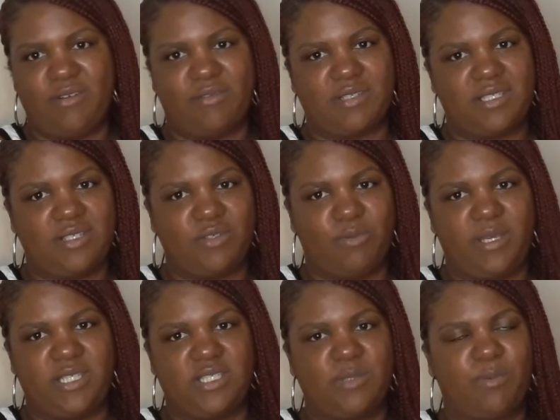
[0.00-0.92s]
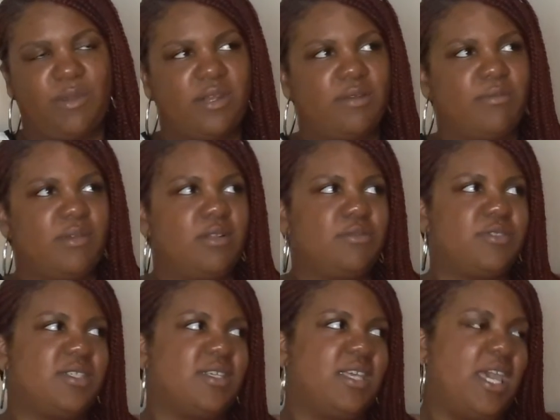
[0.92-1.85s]
The situation's bringing them
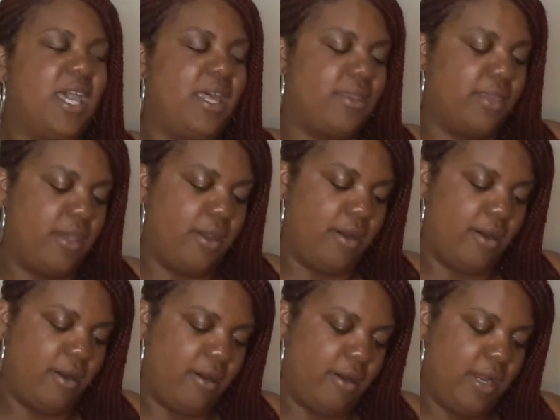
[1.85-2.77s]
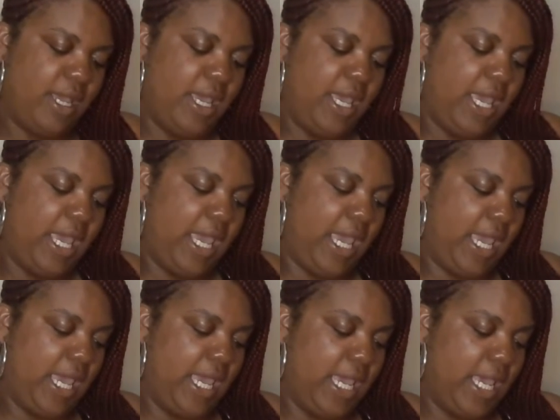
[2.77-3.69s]
close together,
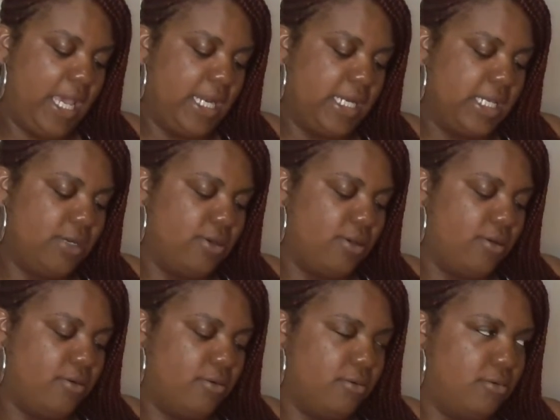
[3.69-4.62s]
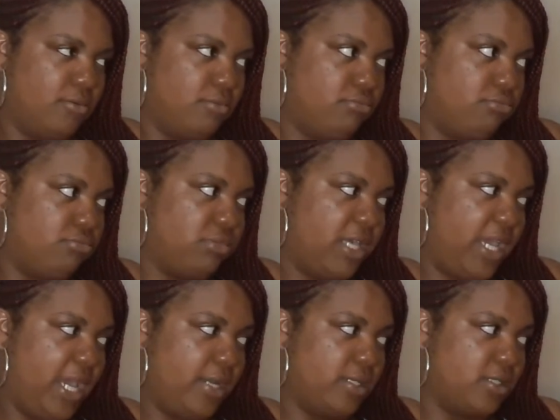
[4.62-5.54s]
and
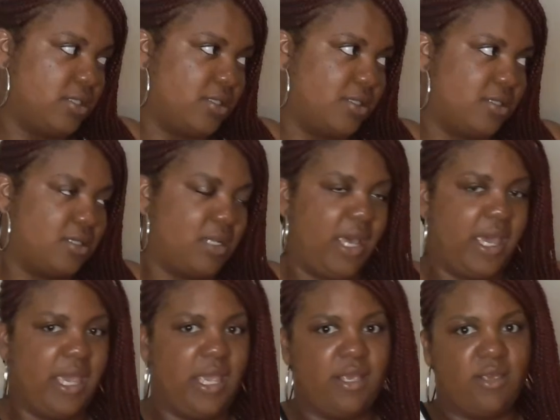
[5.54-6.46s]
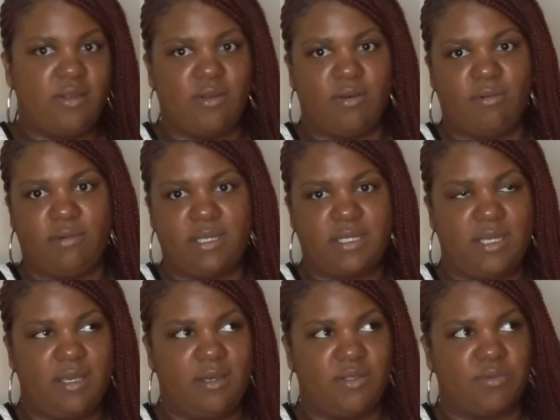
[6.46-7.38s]
Candace is just like, what the
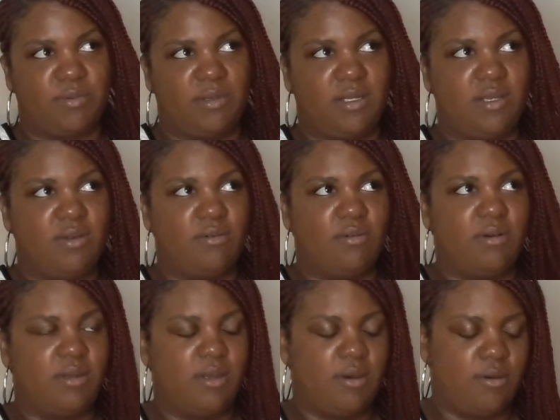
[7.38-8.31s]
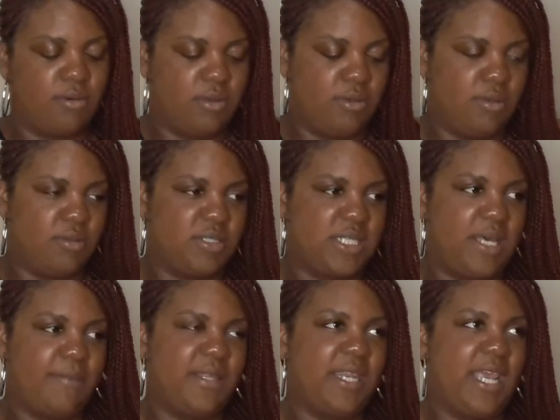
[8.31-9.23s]
hell's really going on?
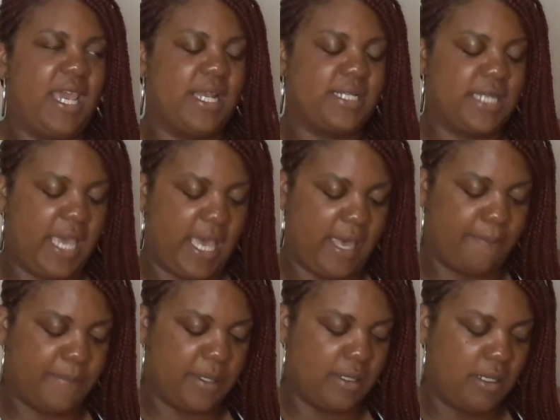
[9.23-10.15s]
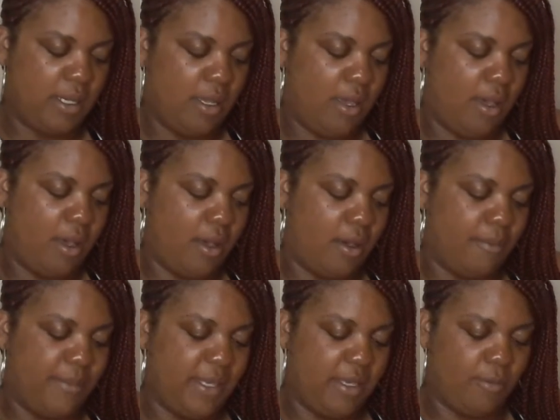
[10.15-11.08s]
Something had to happen.
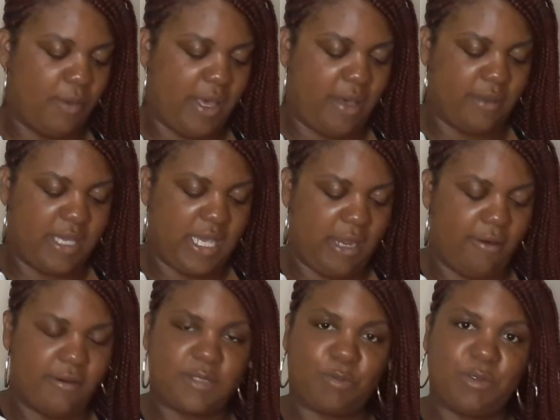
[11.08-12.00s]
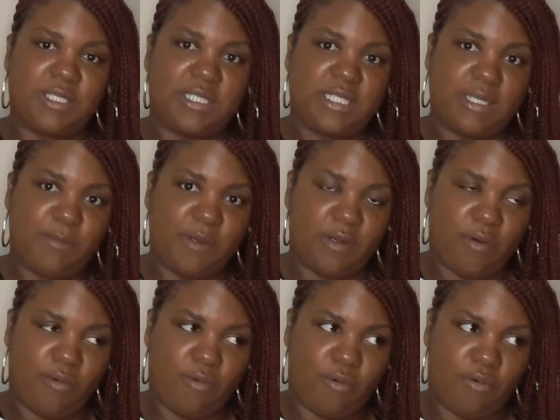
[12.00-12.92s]
Meanwhile, Karen was sipping
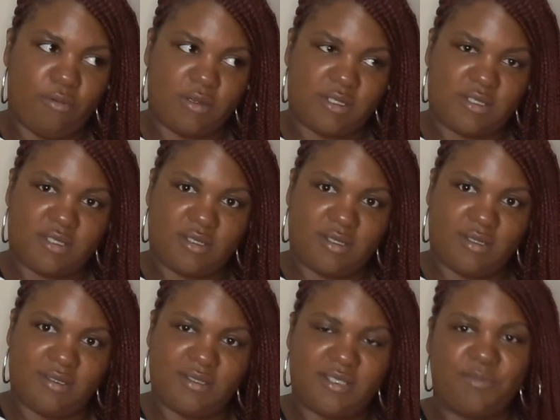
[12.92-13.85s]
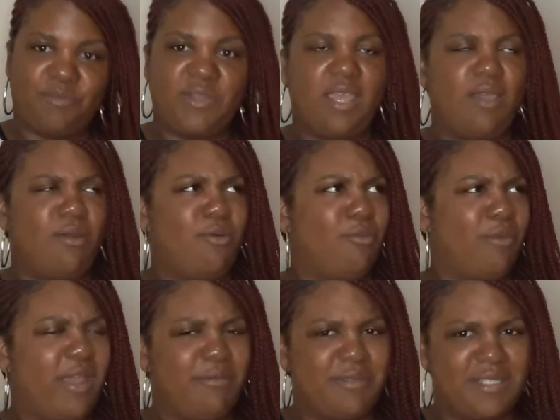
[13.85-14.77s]
on oysters.
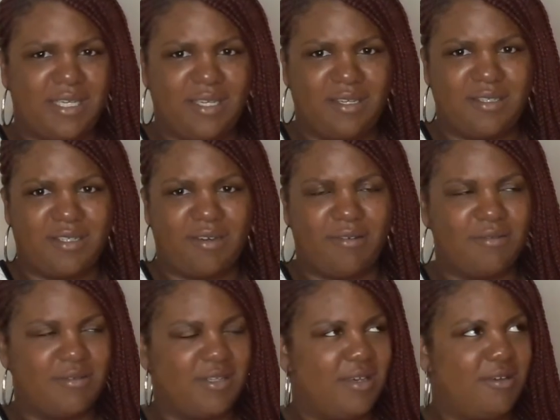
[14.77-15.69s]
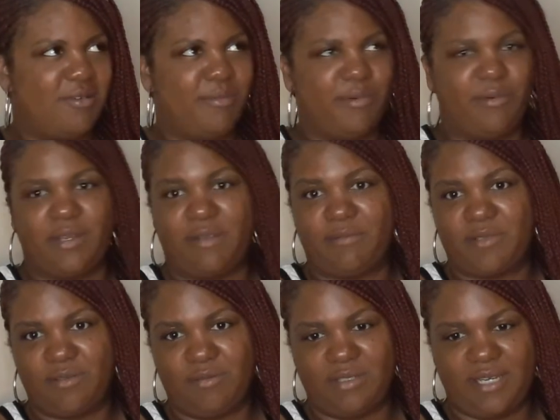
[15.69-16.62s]
Ray was getting turned on. Boy, them
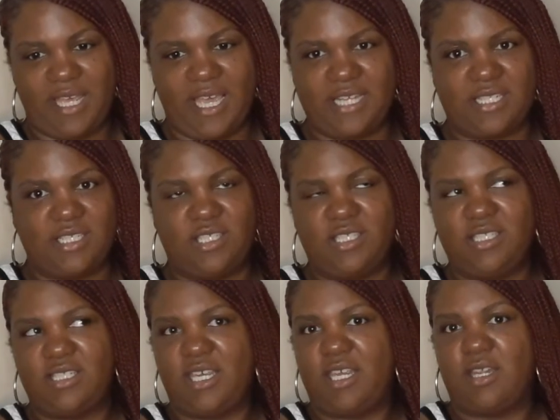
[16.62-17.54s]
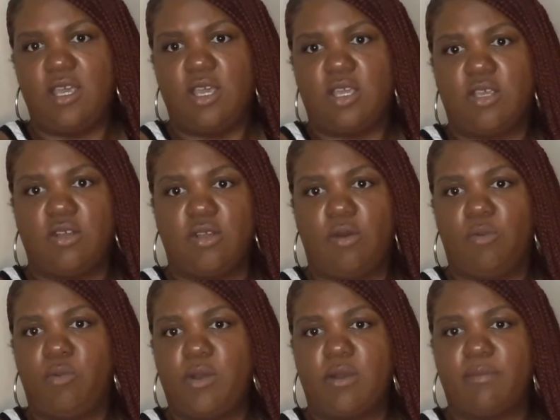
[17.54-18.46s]
two are nasty. And she said,
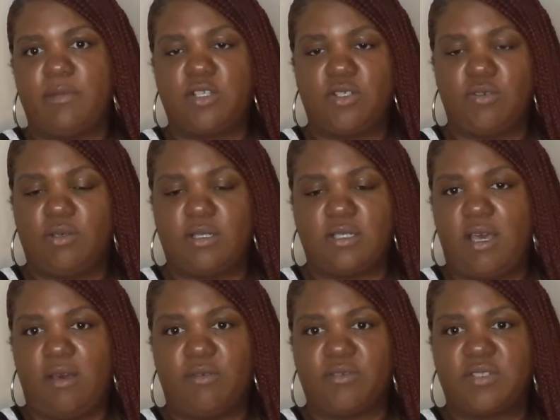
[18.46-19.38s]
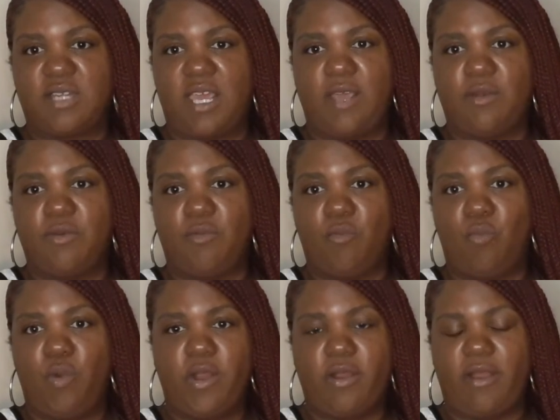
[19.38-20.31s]
we're mature adults and
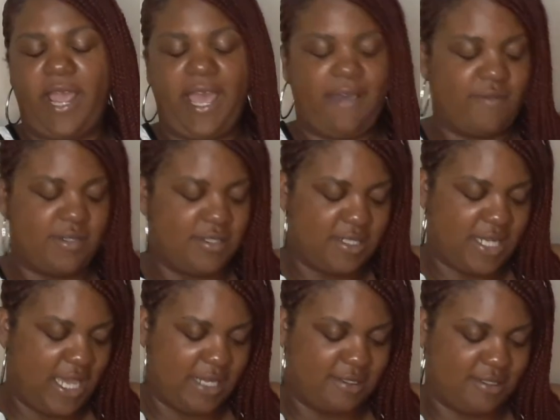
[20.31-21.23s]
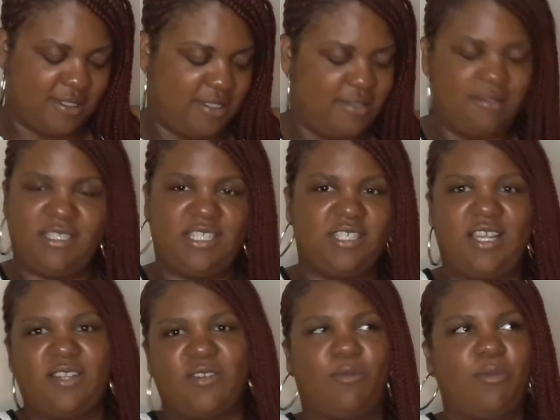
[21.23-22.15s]
we're having sex. And there's
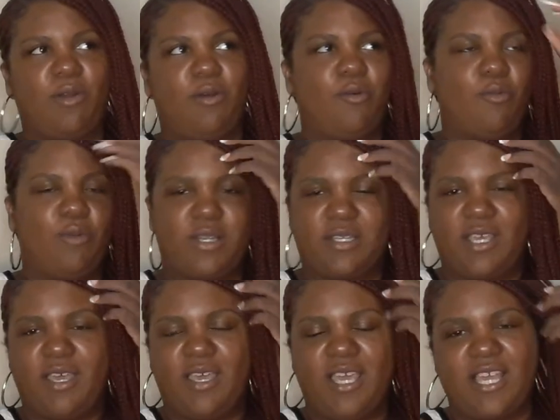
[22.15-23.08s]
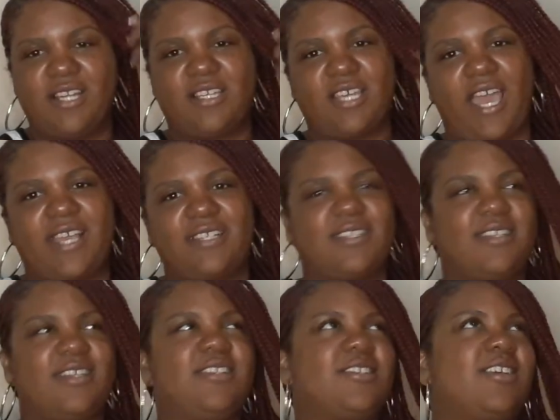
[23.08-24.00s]
nothing wrong with enticing
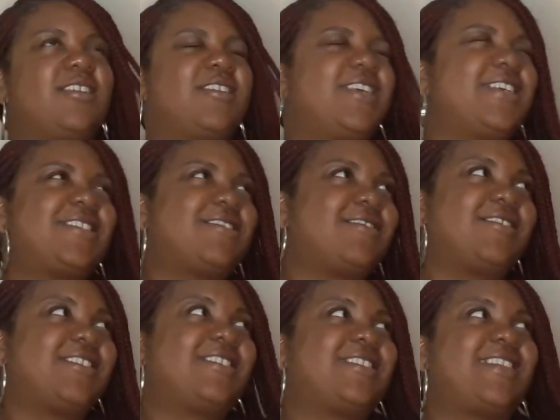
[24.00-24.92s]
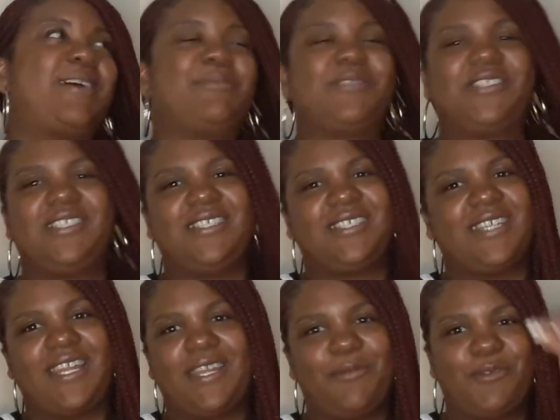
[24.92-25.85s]
each other. That's just something she
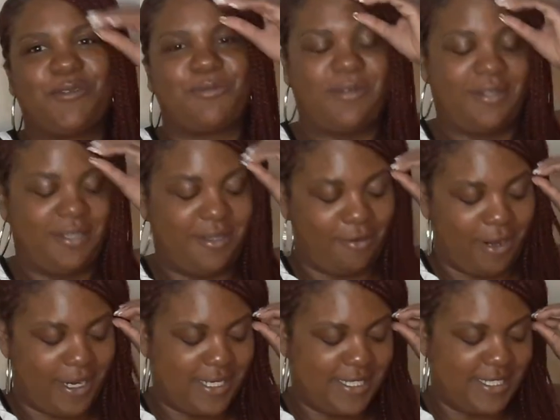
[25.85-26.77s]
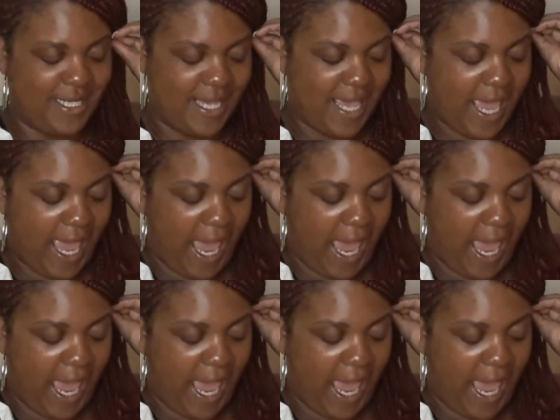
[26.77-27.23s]
said. It was really crazy.